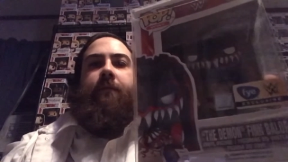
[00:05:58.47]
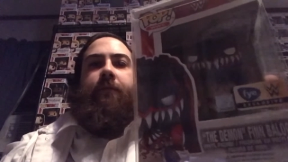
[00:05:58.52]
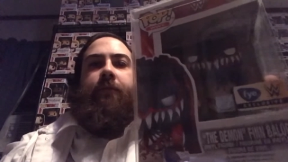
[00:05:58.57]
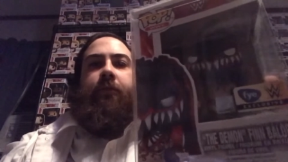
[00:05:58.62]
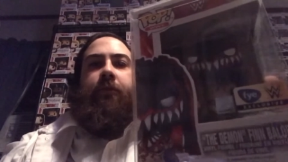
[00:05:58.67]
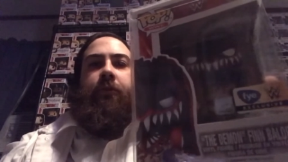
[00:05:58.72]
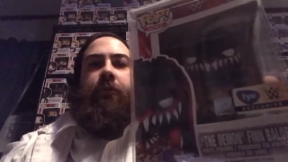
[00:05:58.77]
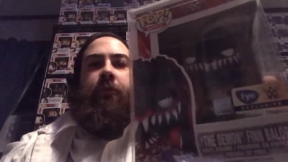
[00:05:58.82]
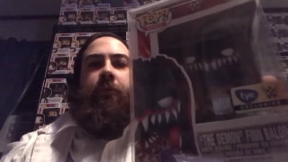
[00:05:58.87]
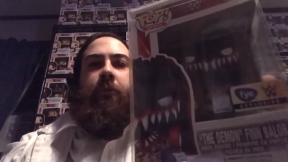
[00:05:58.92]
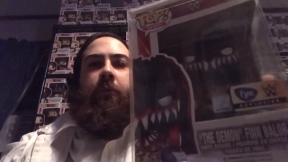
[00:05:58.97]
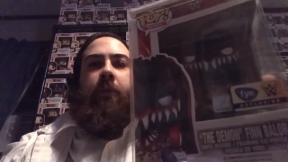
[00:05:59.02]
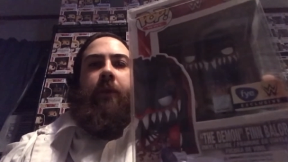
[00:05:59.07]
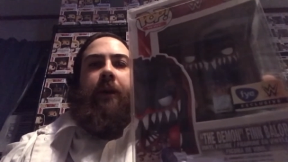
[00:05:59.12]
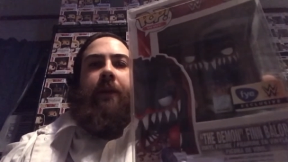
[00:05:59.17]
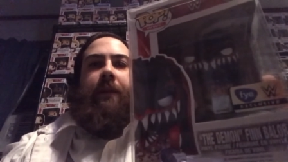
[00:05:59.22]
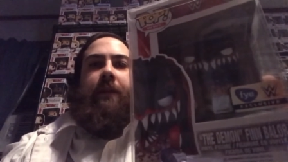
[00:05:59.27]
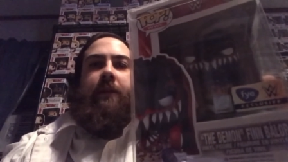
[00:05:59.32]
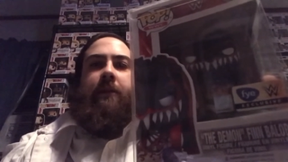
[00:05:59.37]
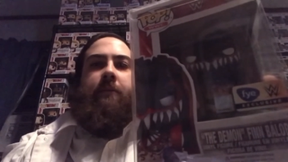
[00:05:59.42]
two
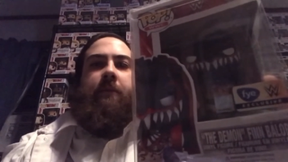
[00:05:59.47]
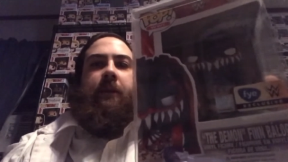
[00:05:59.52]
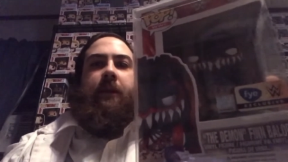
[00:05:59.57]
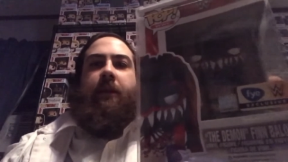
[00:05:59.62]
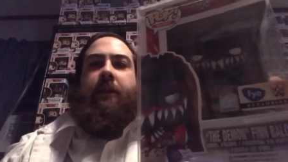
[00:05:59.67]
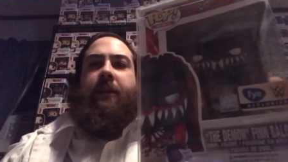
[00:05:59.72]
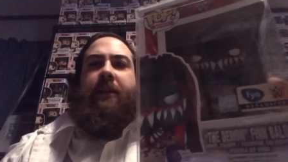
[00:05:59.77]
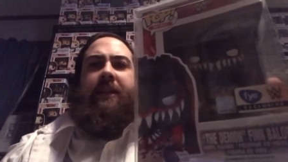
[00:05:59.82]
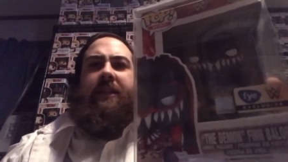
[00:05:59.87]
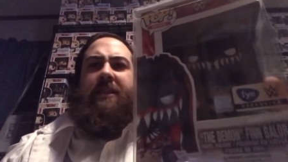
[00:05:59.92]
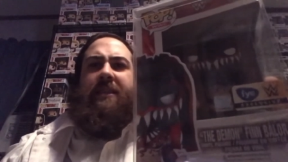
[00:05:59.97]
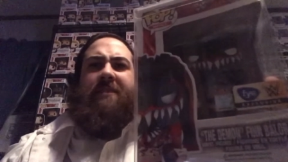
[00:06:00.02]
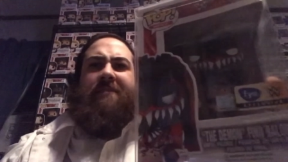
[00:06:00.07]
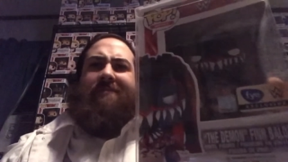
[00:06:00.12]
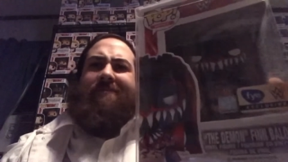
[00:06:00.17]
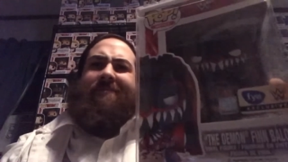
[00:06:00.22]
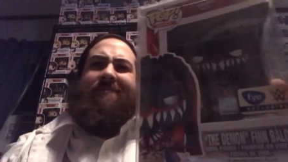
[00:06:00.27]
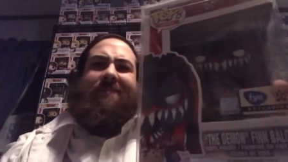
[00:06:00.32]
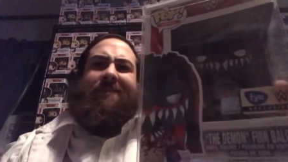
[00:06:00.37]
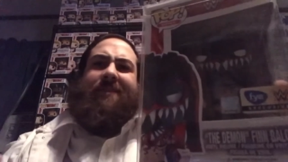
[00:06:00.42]
on this one at least
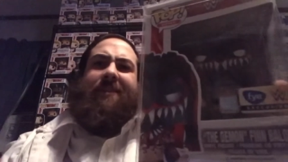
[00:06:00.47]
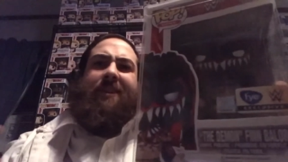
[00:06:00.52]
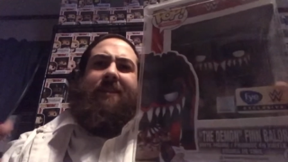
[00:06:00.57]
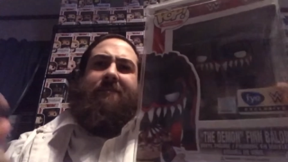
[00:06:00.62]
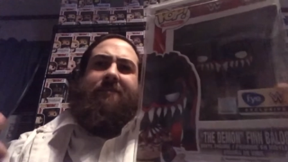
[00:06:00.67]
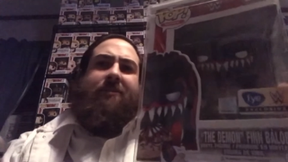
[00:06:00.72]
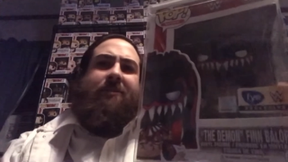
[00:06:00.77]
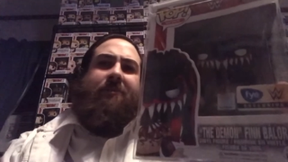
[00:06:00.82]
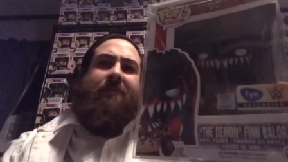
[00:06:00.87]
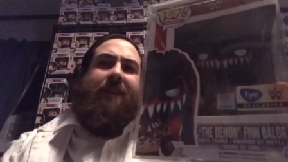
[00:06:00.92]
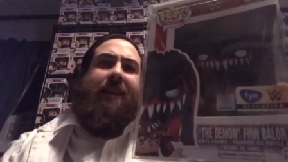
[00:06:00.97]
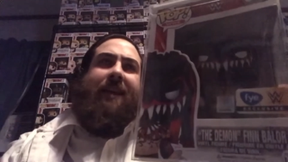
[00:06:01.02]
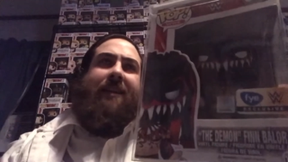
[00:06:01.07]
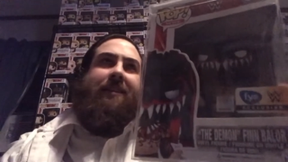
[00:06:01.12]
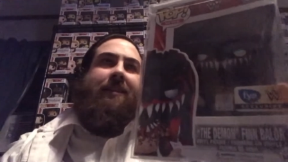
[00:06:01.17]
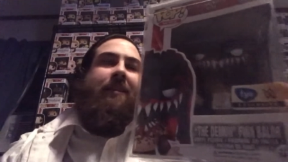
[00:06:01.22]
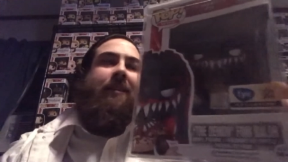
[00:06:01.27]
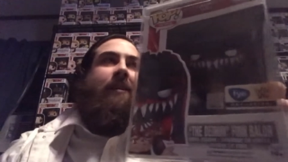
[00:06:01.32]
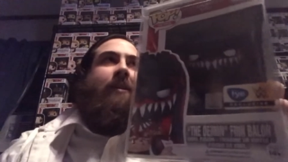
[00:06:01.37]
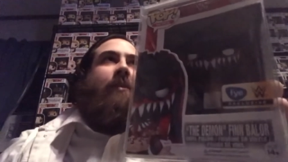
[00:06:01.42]
times two I
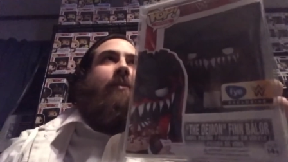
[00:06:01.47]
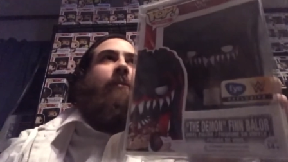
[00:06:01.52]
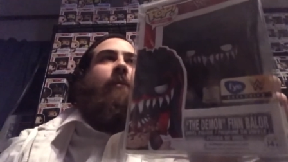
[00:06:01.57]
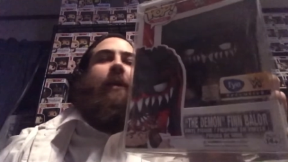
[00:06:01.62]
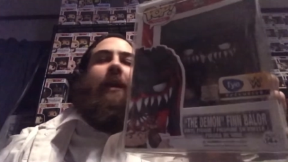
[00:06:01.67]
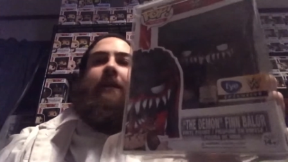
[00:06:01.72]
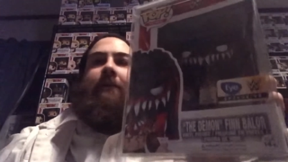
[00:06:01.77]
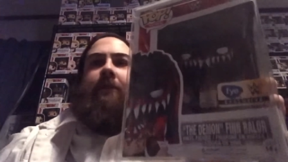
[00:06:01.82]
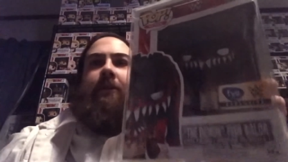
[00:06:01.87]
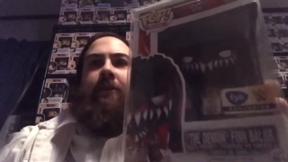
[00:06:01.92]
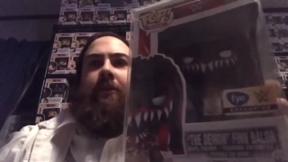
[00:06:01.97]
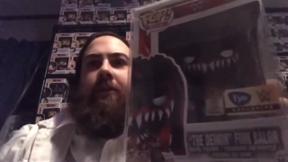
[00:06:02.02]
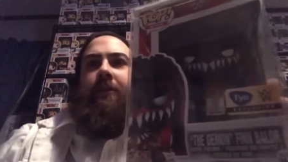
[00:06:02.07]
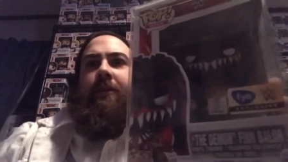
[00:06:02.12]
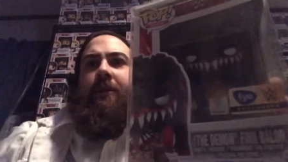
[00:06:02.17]
guess whatever